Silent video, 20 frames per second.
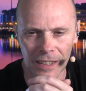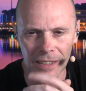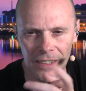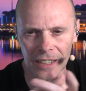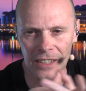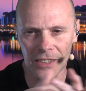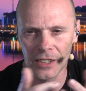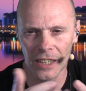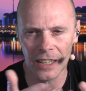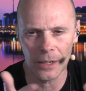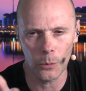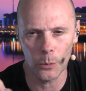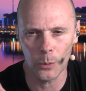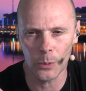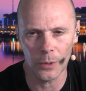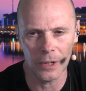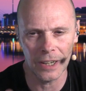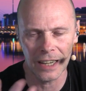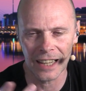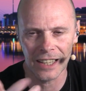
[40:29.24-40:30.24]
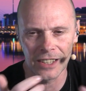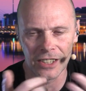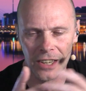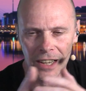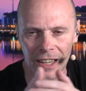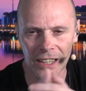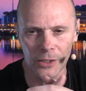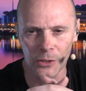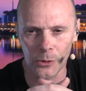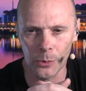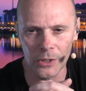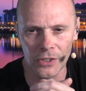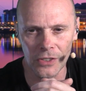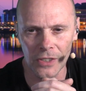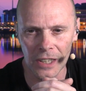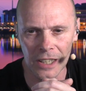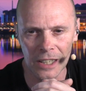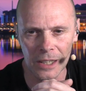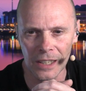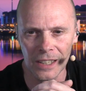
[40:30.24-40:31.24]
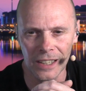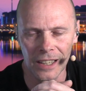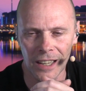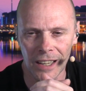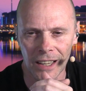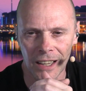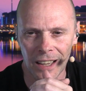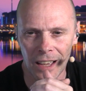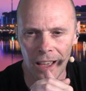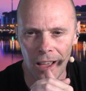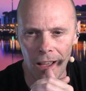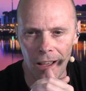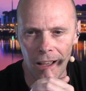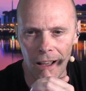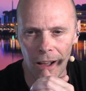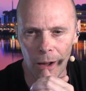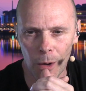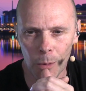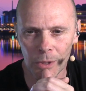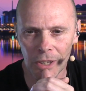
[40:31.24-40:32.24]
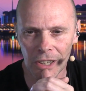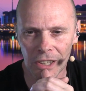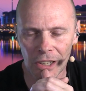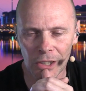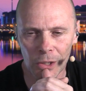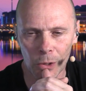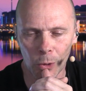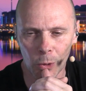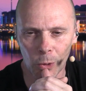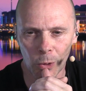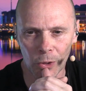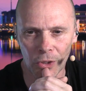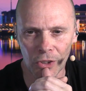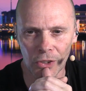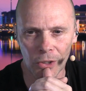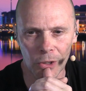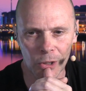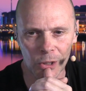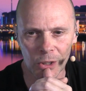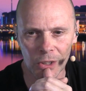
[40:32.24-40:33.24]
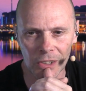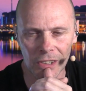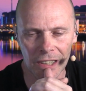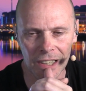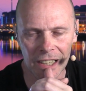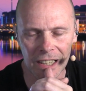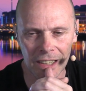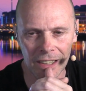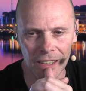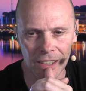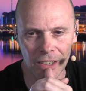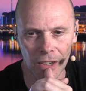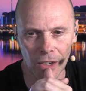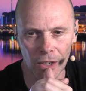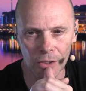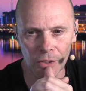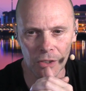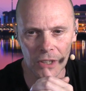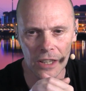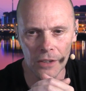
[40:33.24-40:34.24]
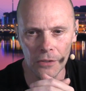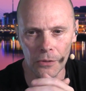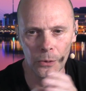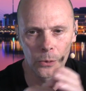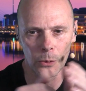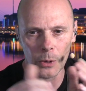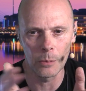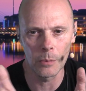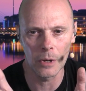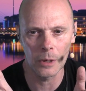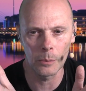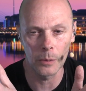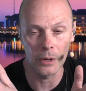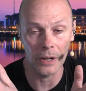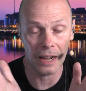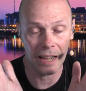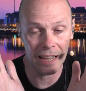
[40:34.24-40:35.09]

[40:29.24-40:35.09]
it's like Giles was saying, how did it all started? I can't even remember.